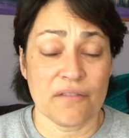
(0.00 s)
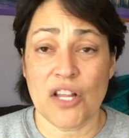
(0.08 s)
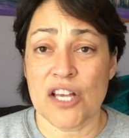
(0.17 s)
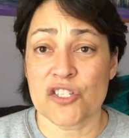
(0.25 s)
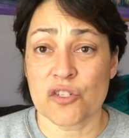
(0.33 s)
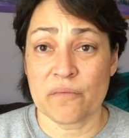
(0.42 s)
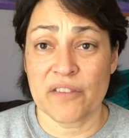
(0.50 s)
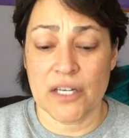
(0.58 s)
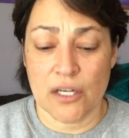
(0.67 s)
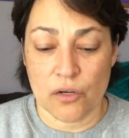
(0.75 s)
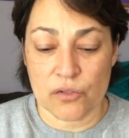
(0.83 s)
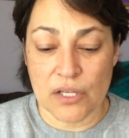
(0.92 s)
FlossTube
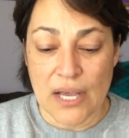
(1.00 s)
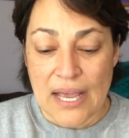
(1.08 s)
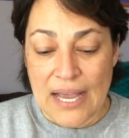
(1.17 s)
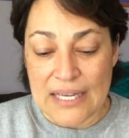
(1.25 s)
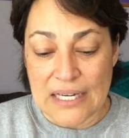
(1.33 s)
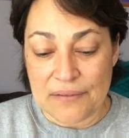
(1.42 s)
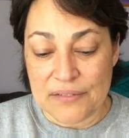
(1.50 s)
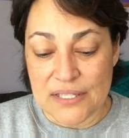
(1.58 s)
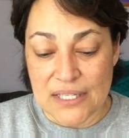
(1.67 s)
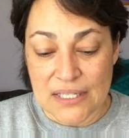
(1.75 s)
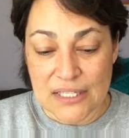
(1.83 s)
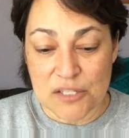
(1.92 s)
videos, and I've
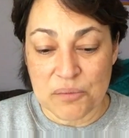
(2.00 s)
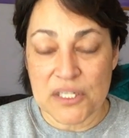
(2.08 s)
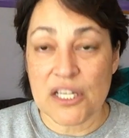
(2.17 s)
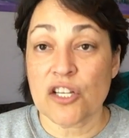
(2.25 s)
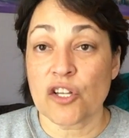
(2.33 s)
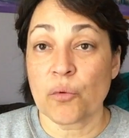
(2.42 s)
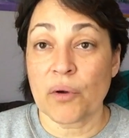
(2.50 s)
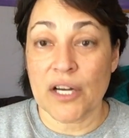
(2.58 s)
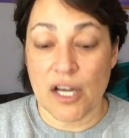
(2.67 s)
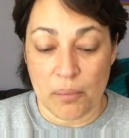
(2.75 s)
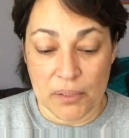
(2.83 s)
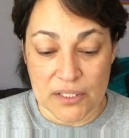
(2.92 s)
seen this particular one a
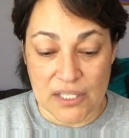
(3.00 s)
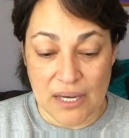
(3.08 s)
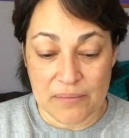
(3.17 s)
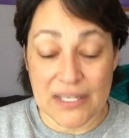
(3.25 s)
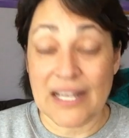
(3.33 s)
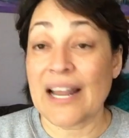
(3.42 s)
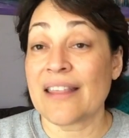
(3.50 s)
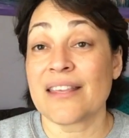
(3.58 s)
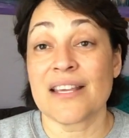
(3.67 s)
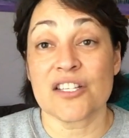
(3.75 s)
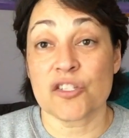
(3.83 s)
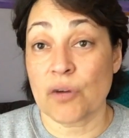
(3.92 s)
couple of times, and I
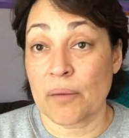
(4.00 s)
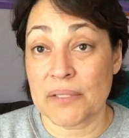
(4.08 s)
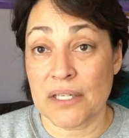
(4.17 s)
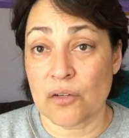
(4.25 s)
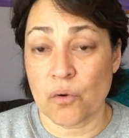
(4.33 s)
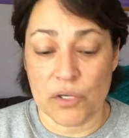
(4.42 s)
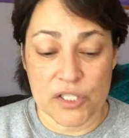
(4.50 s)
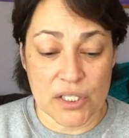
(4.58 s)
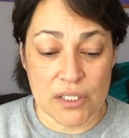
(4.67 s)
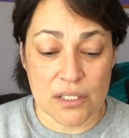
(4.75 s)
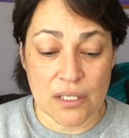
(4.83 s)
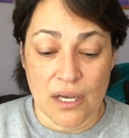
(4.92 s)
think it's drop dead
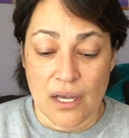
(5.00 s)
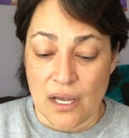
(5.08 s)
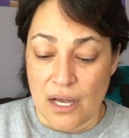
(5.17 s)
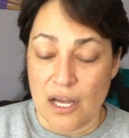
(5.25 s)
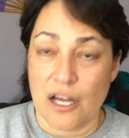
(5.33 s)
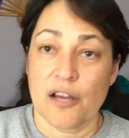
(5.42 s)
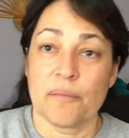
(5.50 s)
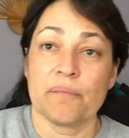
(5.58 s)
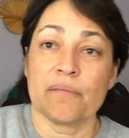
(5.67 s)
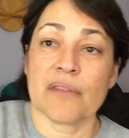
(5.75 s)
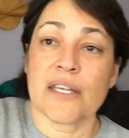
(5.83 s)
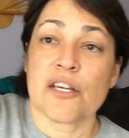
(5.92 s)
gorgeous.
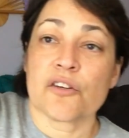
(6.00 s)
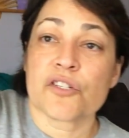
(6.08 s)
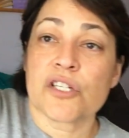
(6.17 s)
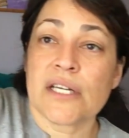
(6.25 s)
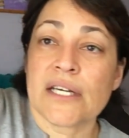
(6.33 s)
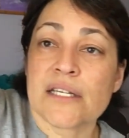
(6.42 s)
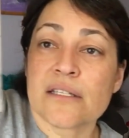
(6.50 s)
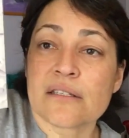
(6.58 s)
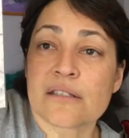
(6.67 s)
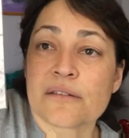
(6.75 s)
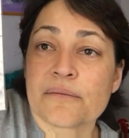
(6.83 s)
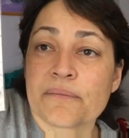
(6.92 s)
Here she is.